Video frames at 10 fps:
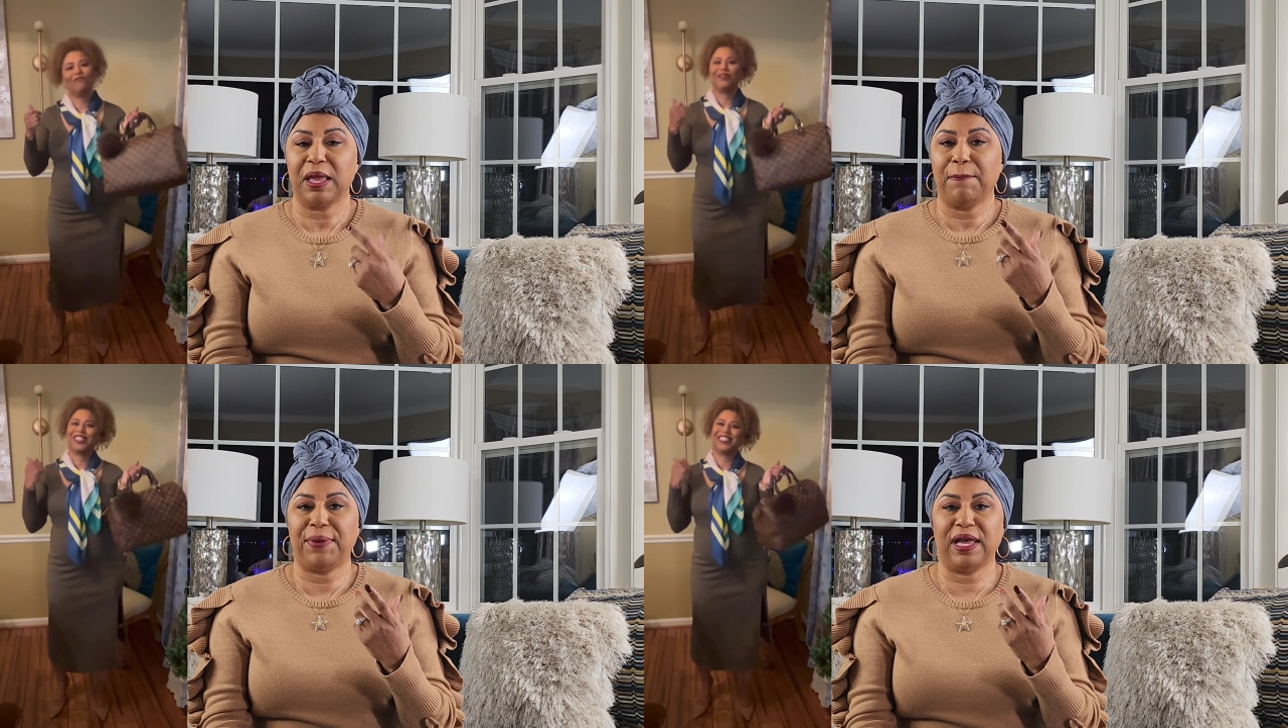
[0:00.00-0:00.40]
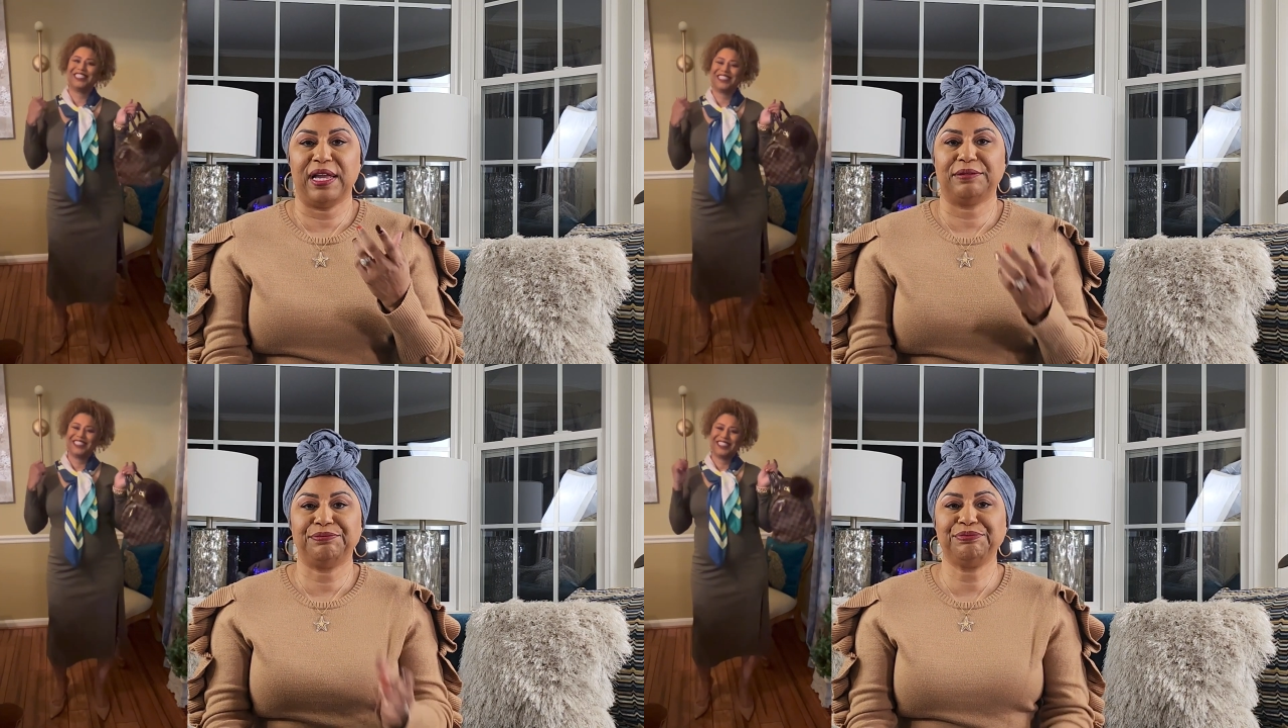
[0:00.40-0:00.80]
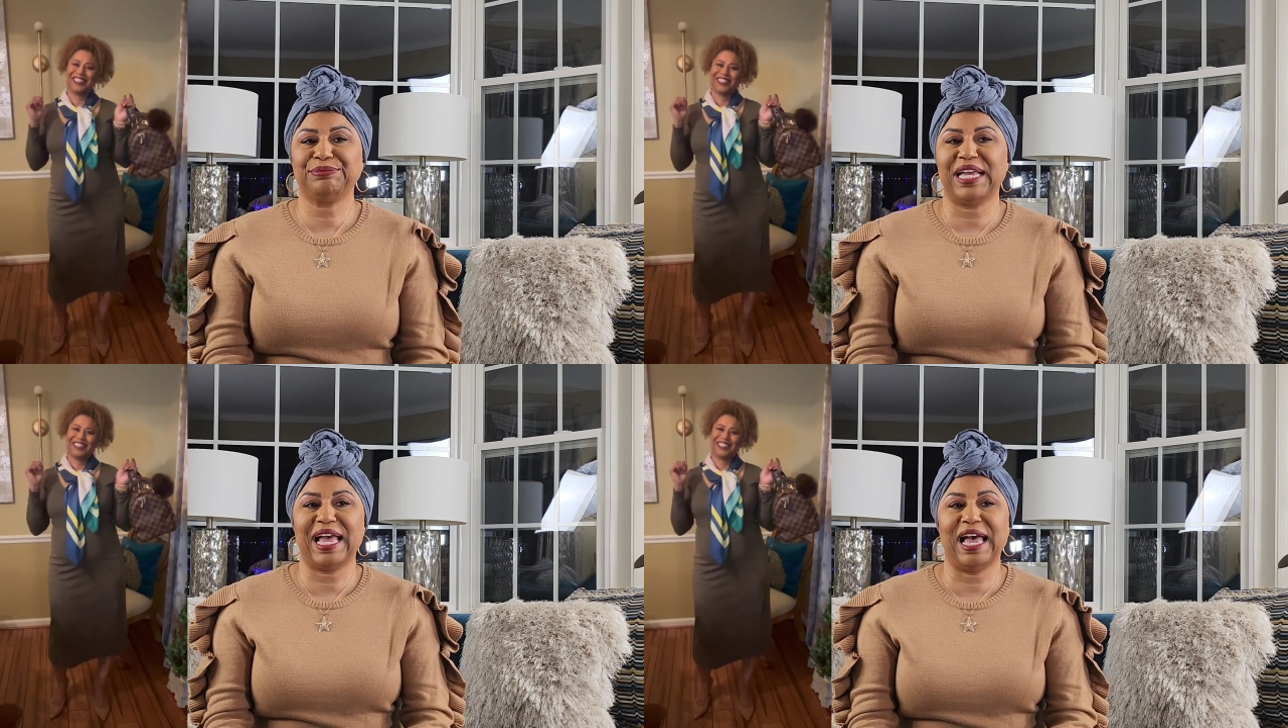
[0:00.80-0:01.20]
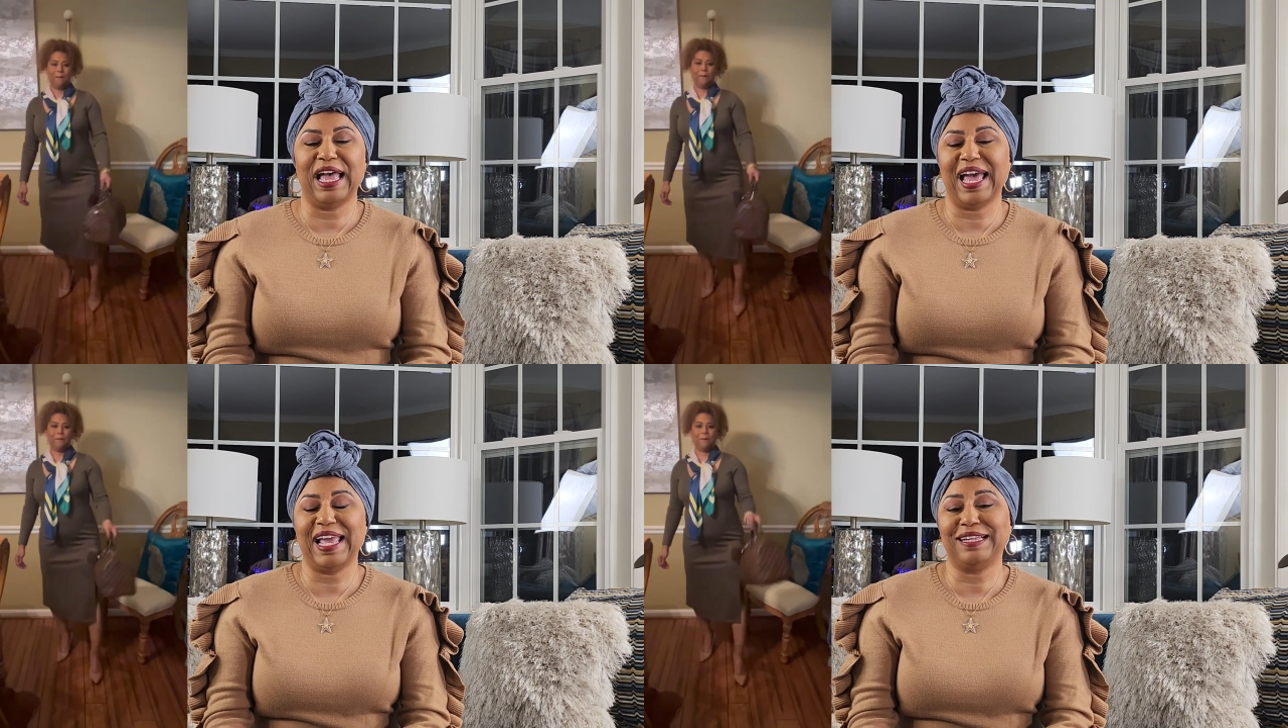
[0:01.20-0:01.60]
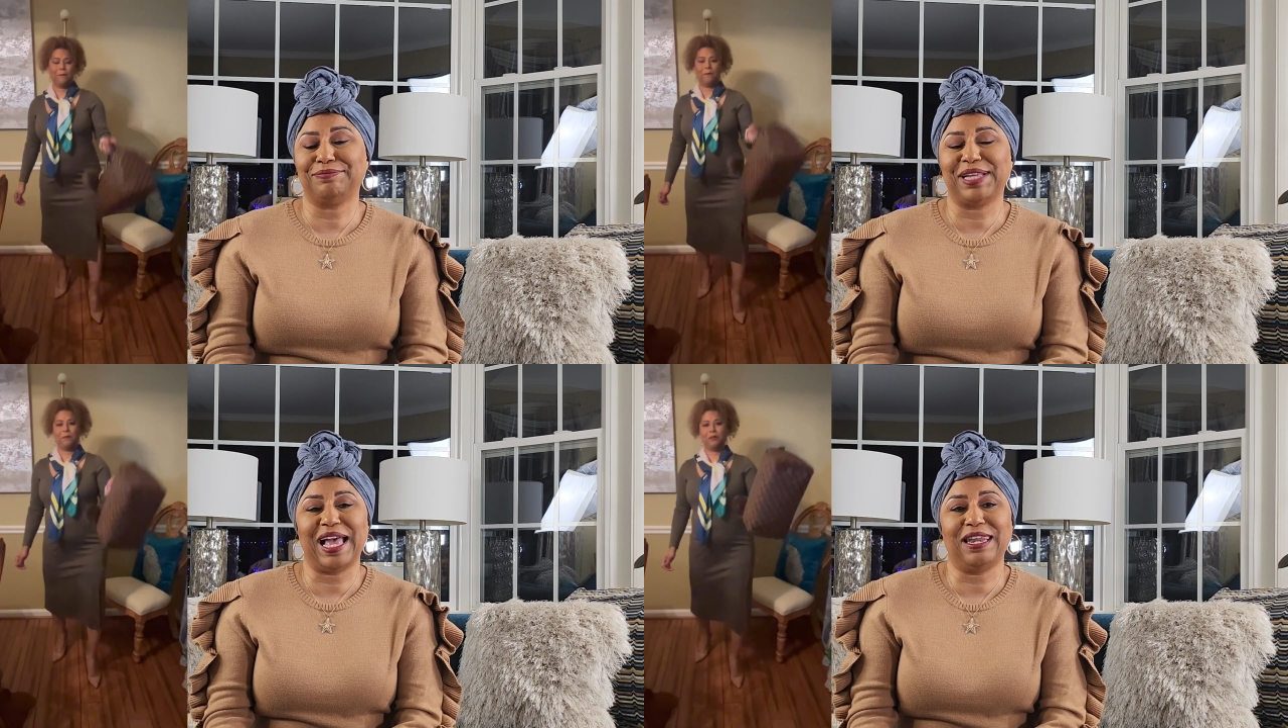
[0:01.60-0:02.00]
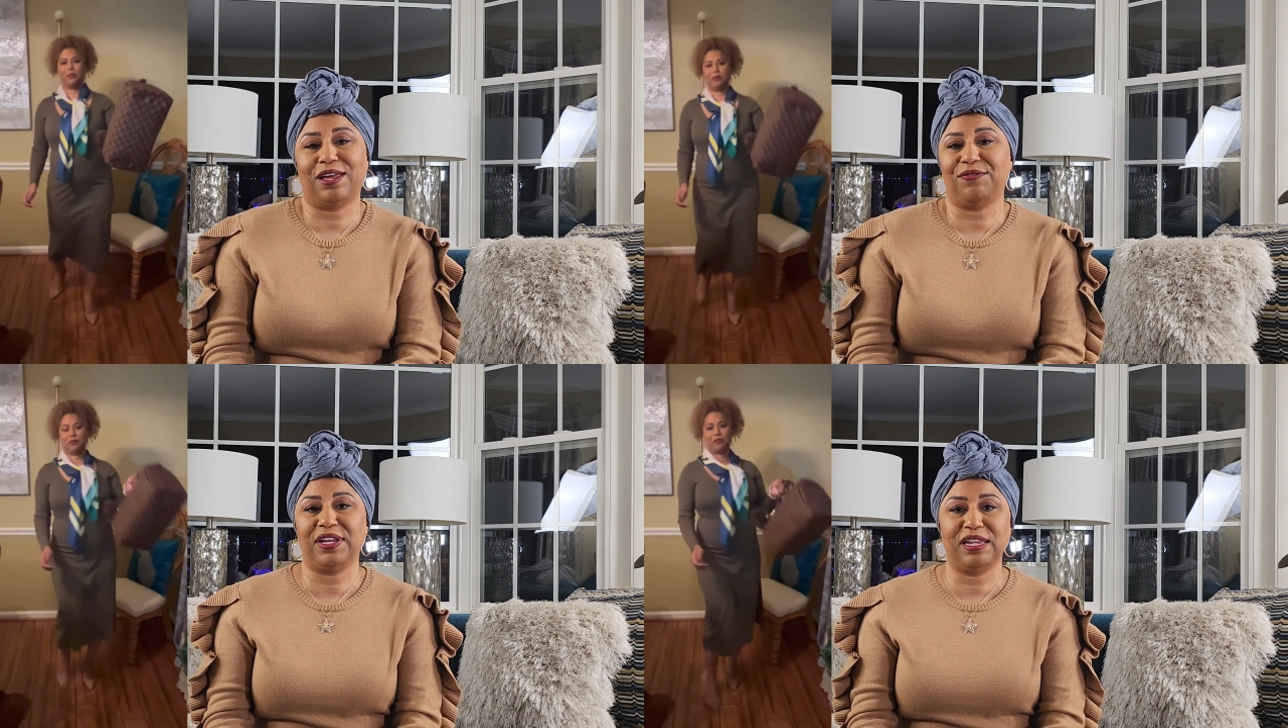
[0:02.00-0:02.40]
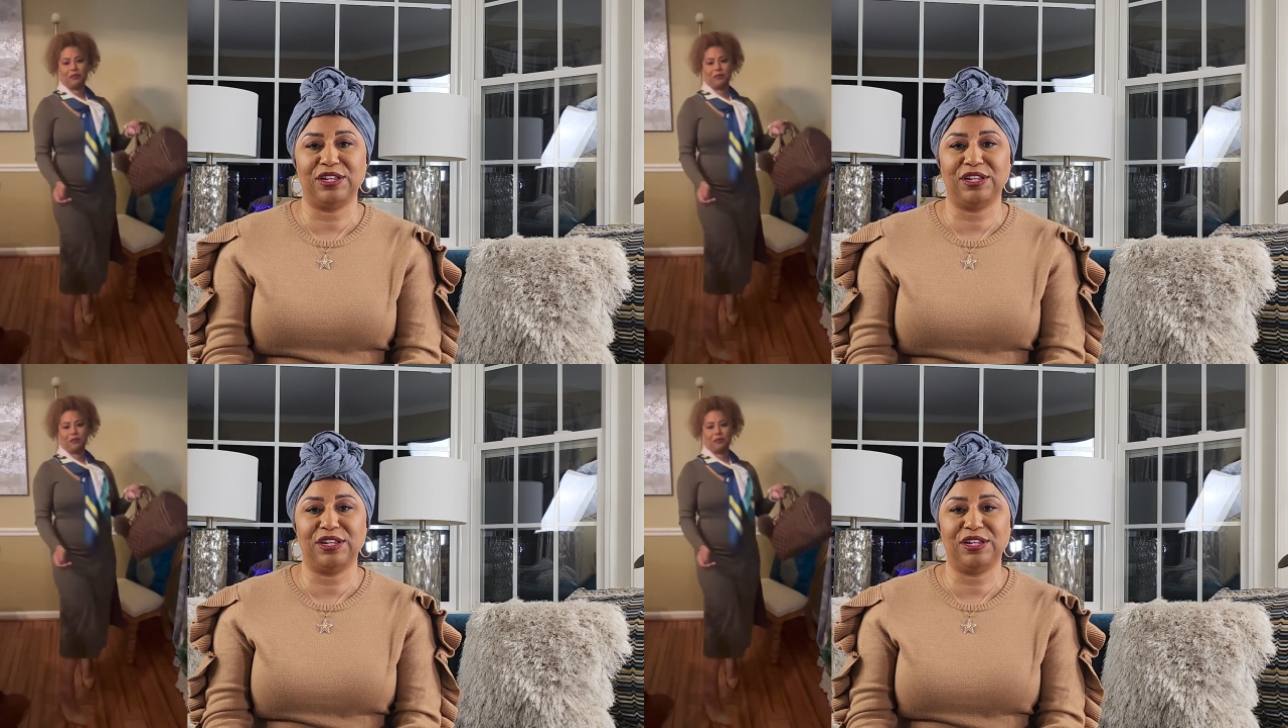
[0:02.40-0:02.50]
but I love it.